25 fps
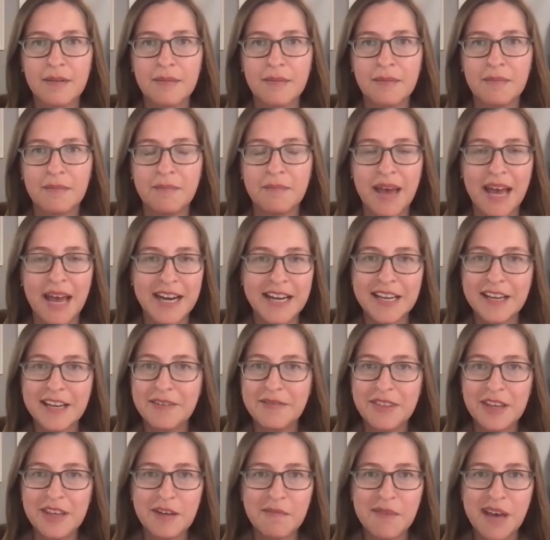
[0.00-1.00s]
many
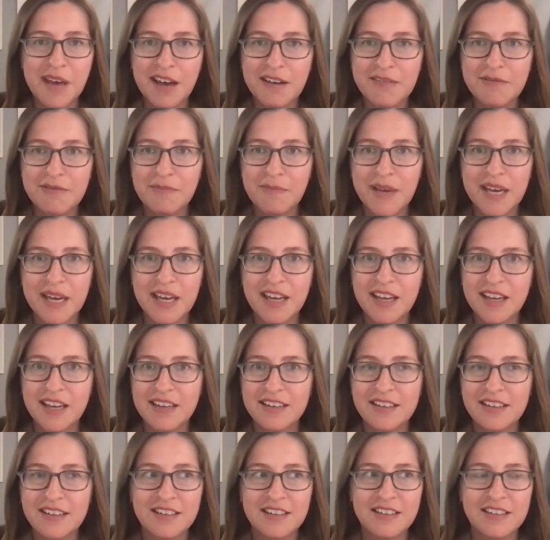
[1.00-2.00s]
of them have
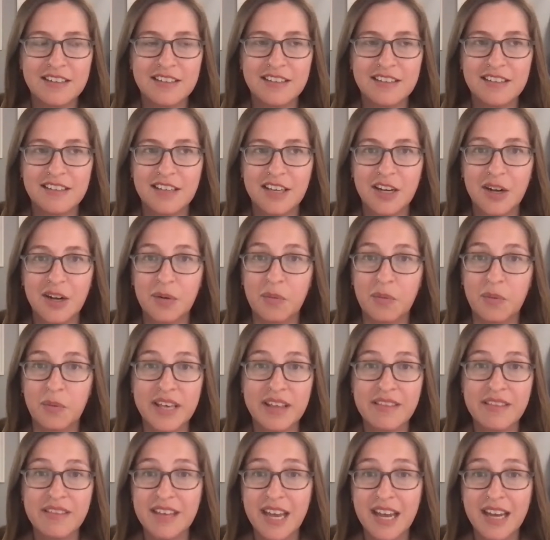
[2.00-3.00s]
been, you know,
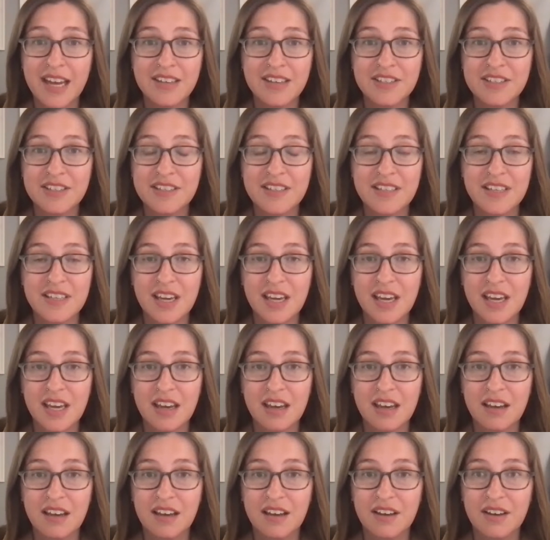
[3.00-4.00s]
with the
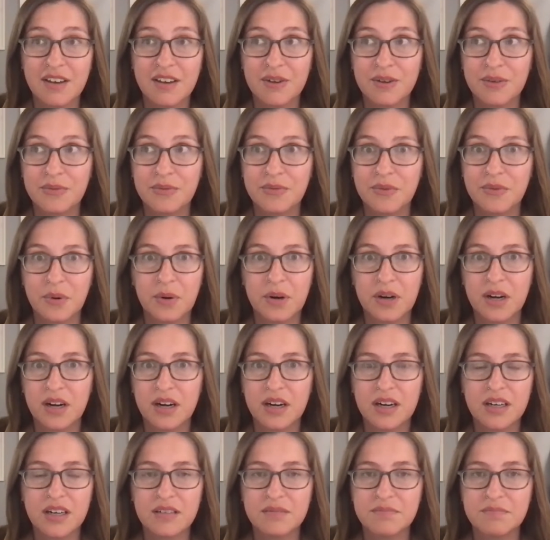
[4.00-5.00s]
agency
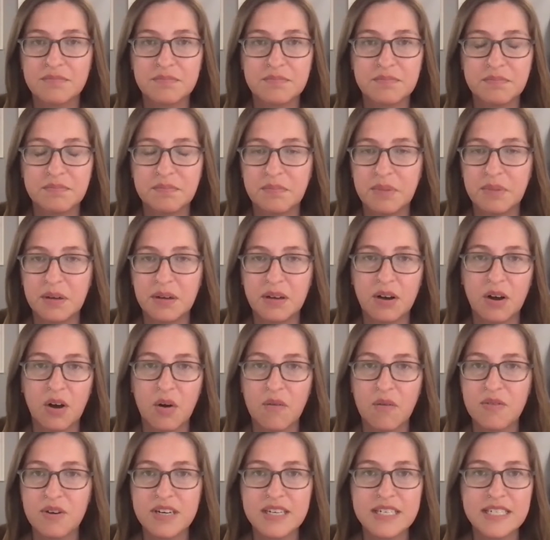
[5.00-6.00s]
for
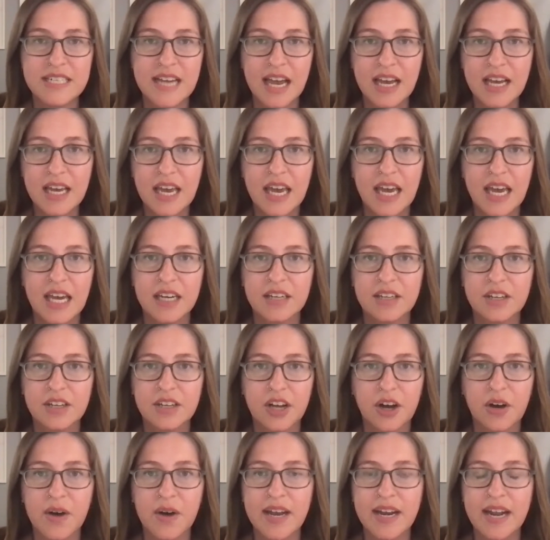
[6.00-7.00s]
over a decade, you
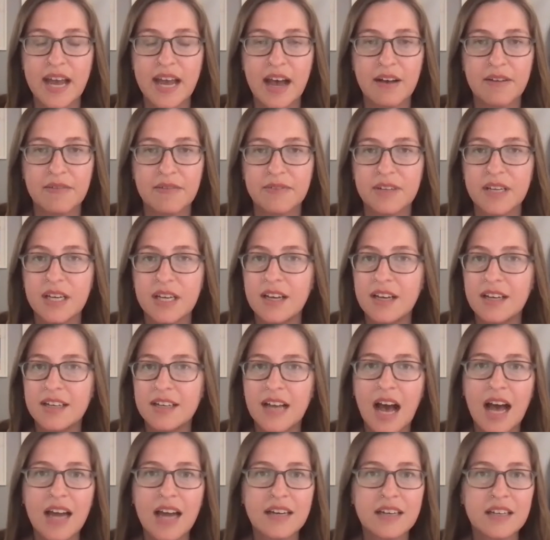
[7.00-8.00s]
know, and have
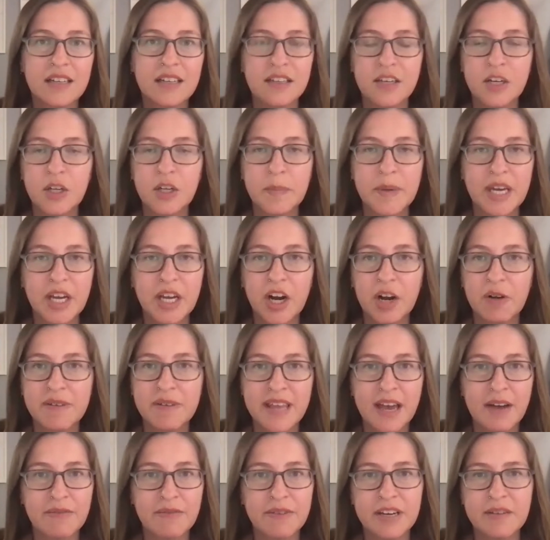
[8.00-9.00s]
gotten a little bigger with
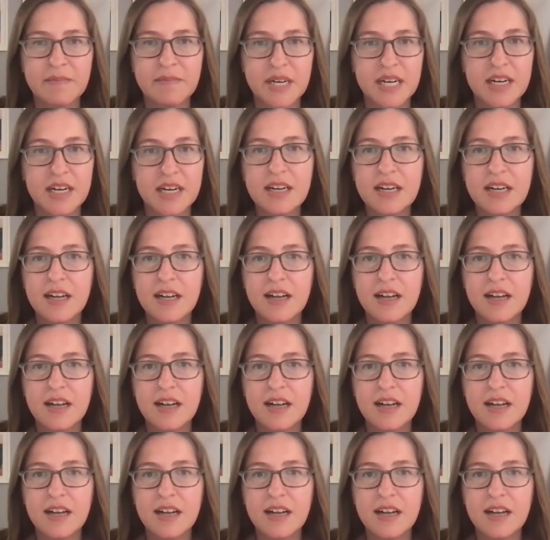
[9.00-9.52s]
every book.